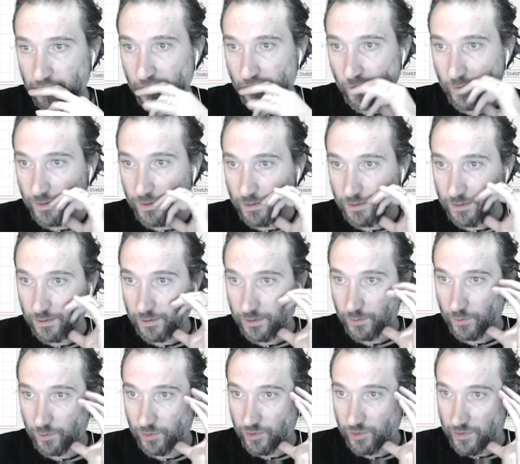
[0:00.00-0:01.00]
I wouldn't,
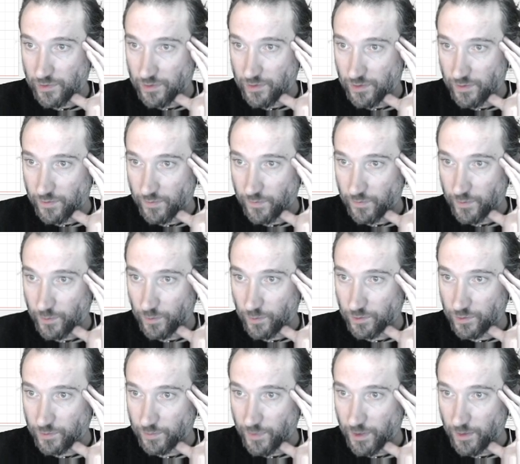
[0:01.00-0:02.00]
it just
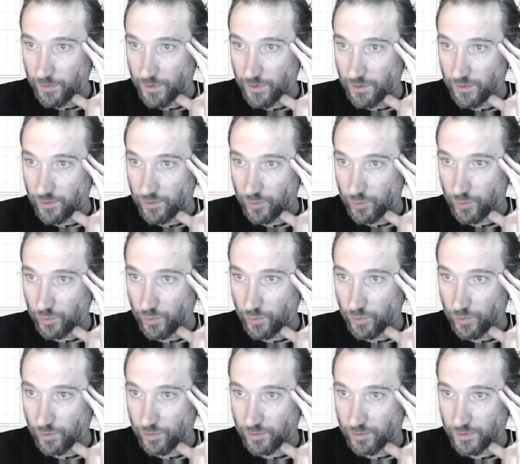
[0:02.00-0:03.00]
feels maybe too